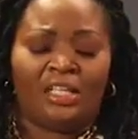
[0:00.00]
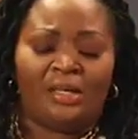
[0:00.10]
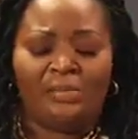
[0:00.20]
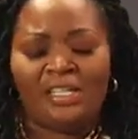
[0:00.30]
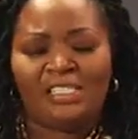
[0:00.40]
it
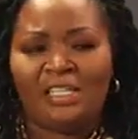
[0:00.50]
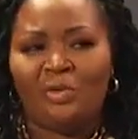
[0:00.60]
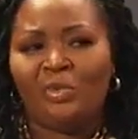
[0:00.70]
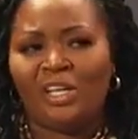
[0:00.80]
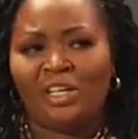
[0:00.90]
might
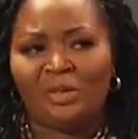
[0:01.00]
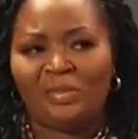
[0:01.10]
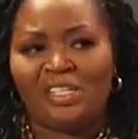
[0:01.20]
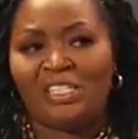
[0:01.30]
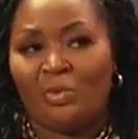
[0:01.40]
sound weird
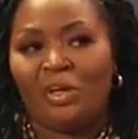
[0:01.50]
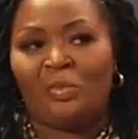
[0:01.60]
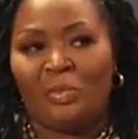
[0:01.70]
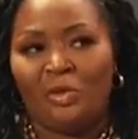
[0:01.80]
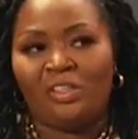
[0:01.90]
because I work
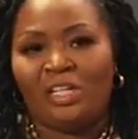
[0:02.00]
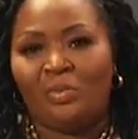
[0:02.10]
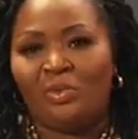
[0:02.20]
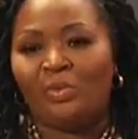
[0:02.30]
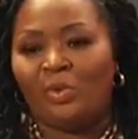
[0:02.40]
more than I
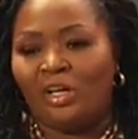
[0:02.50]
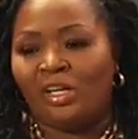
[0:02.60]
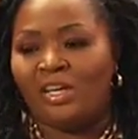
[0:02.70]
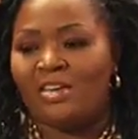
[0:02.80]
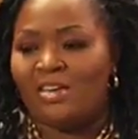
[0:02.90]
would
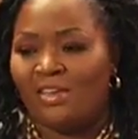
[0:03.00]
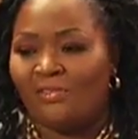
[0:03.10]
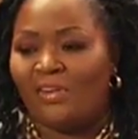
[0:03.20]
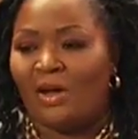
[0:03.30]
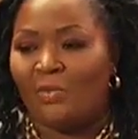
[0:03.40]
work if I